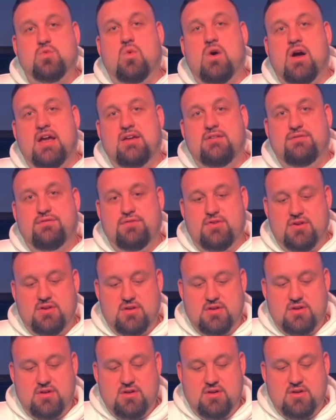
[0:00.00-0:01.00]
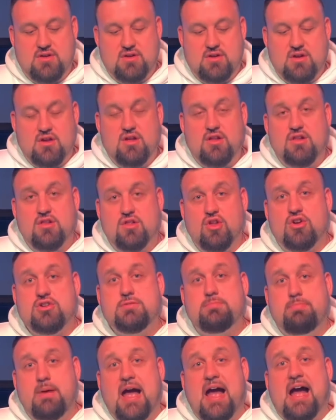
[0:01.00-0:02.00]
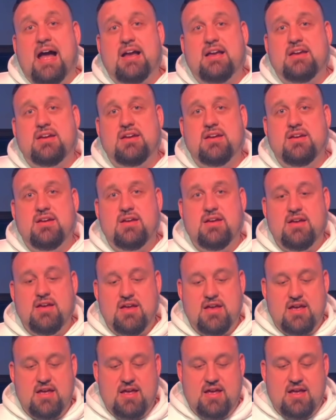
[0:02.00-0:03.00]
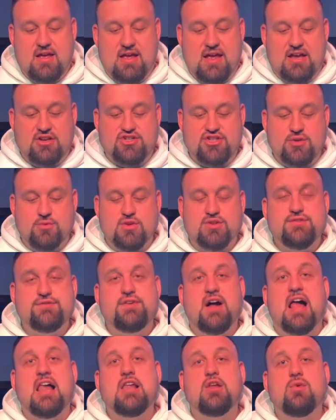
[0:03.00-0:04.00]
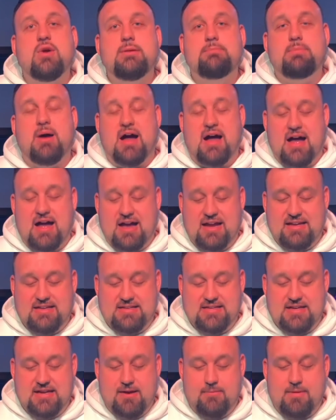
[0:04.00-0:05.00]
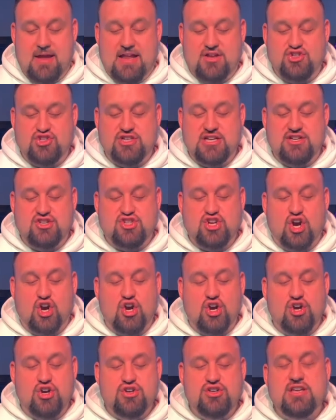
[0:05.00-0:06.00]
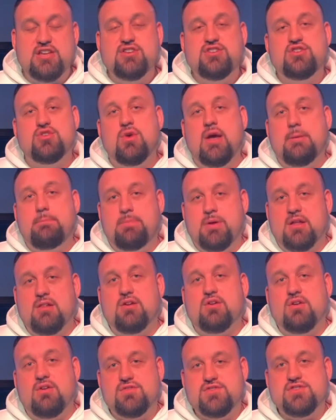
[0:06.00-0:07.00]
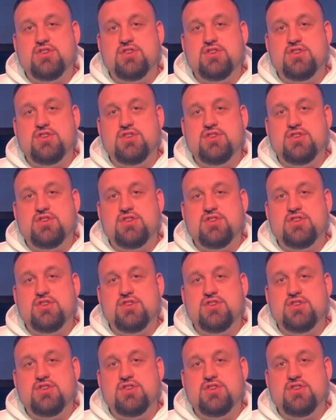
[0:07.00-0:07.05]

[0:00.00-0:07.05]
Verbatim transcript: wife looked back as she was following behind him, and she turned into a pillar of